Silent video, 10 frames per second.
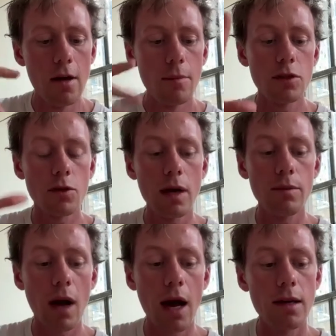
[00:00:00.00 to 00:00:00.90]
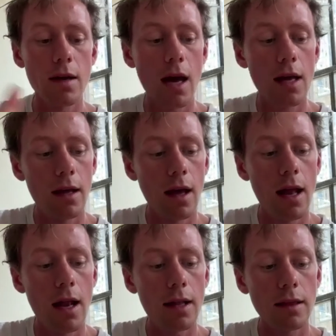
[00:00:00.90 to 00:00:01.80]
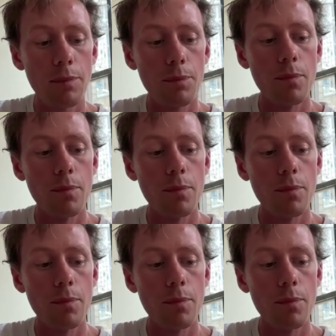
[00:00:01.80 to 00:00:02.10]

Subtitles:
But so I let the,